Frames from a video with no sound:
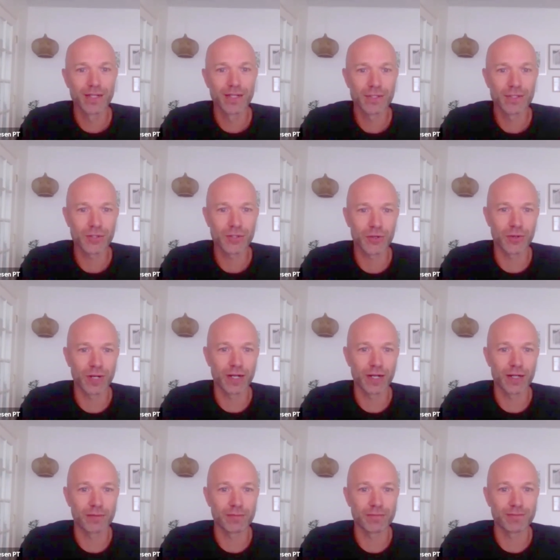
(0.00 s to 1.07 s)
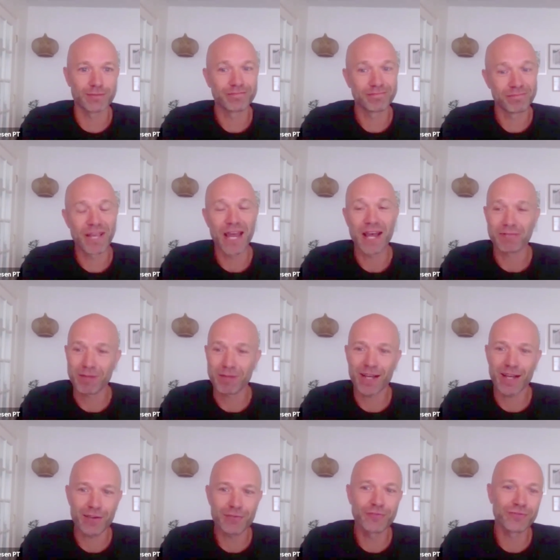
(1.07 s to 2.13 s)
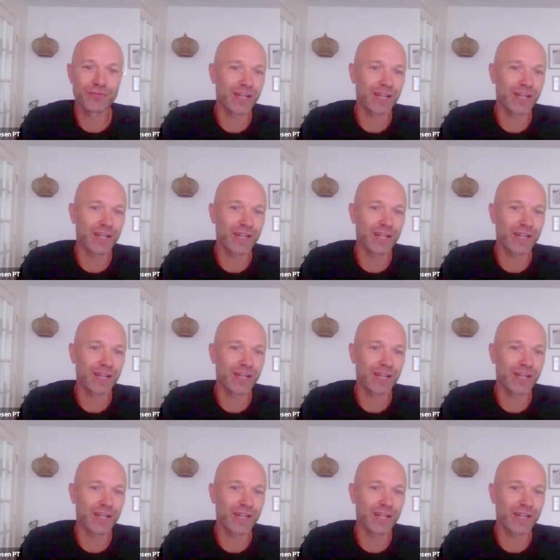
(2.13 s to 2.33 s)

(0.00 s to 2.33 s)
So um, yeah, I I've,